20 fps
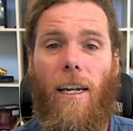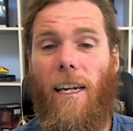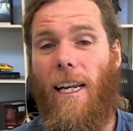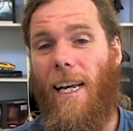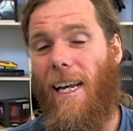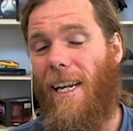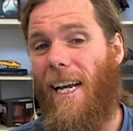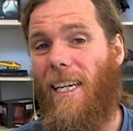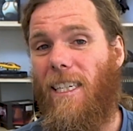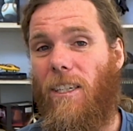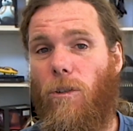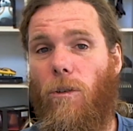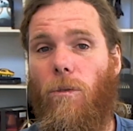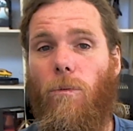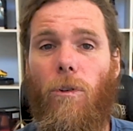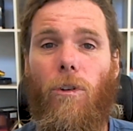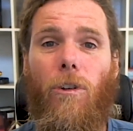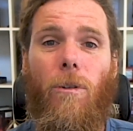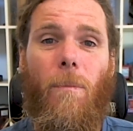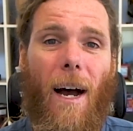in the next
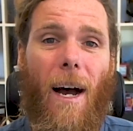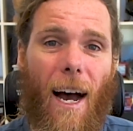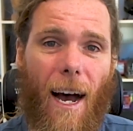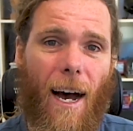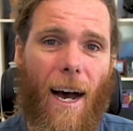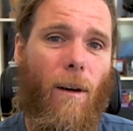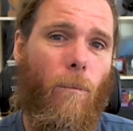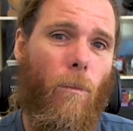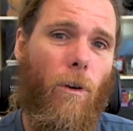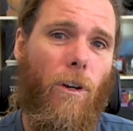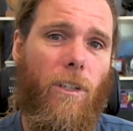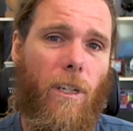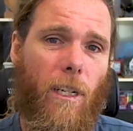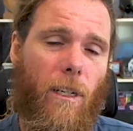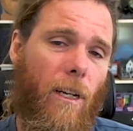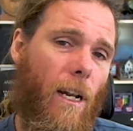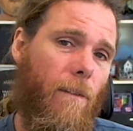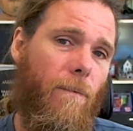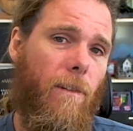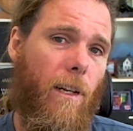door room aren't
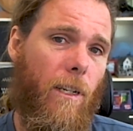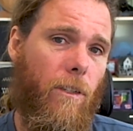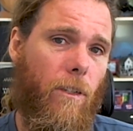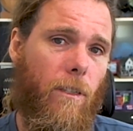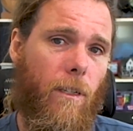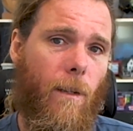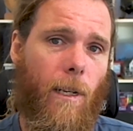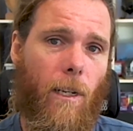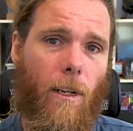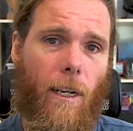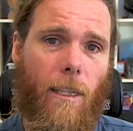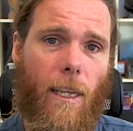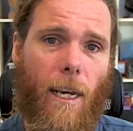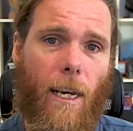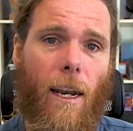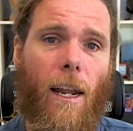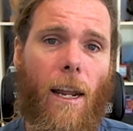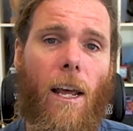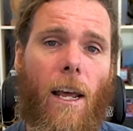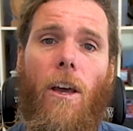watching Netflix or something like
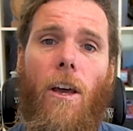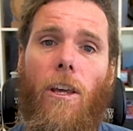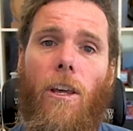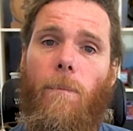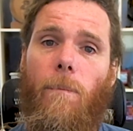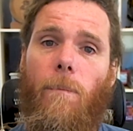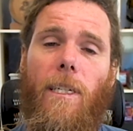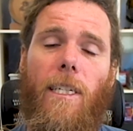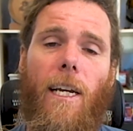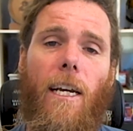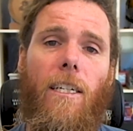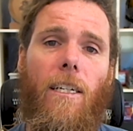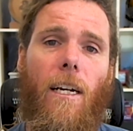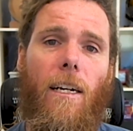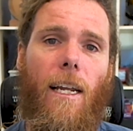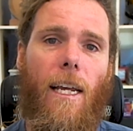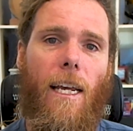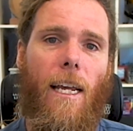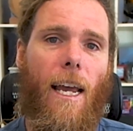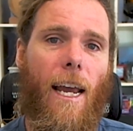that. You could
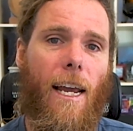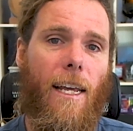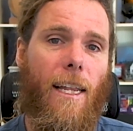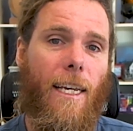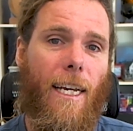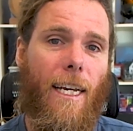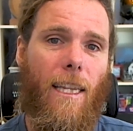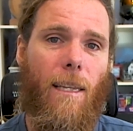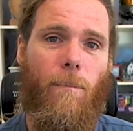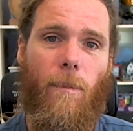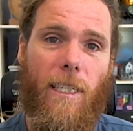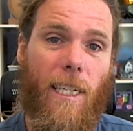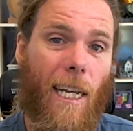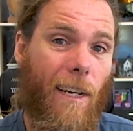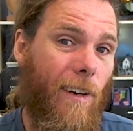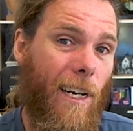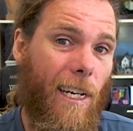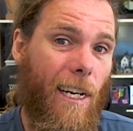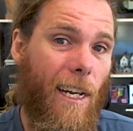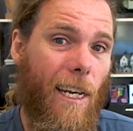potentially either get them a D
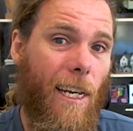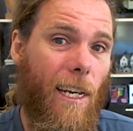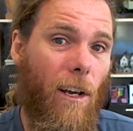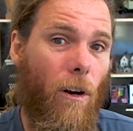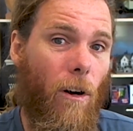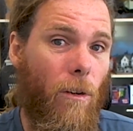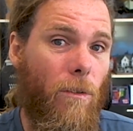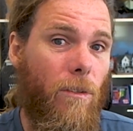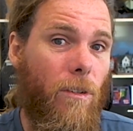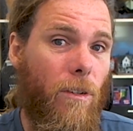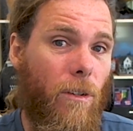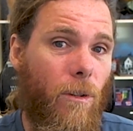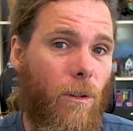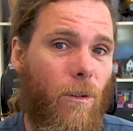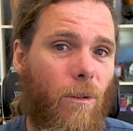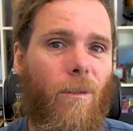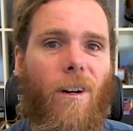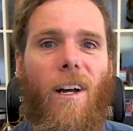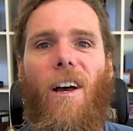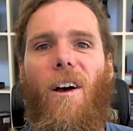V D, old
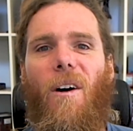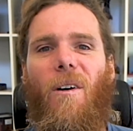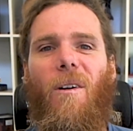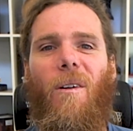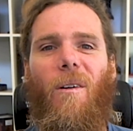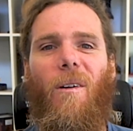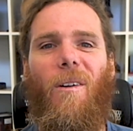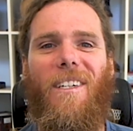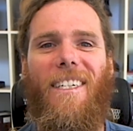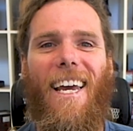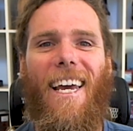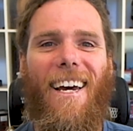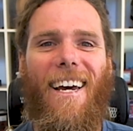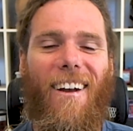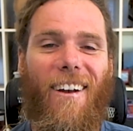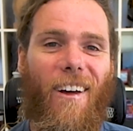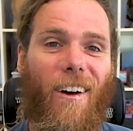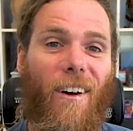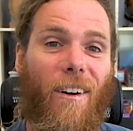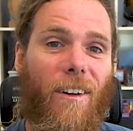school, or
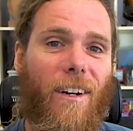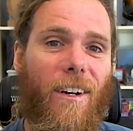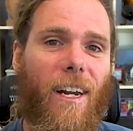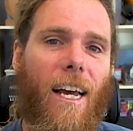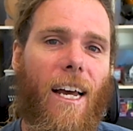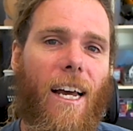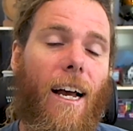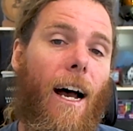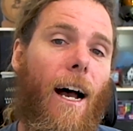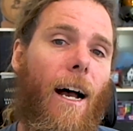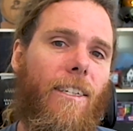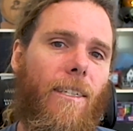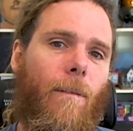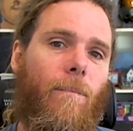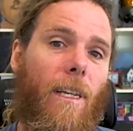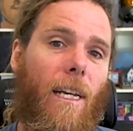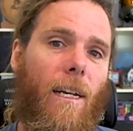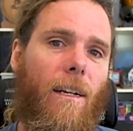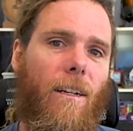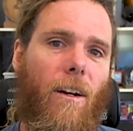download uh,
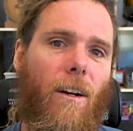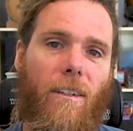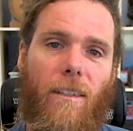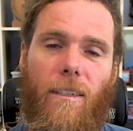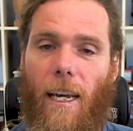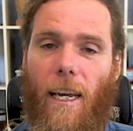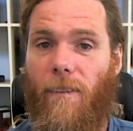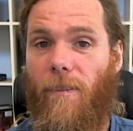something.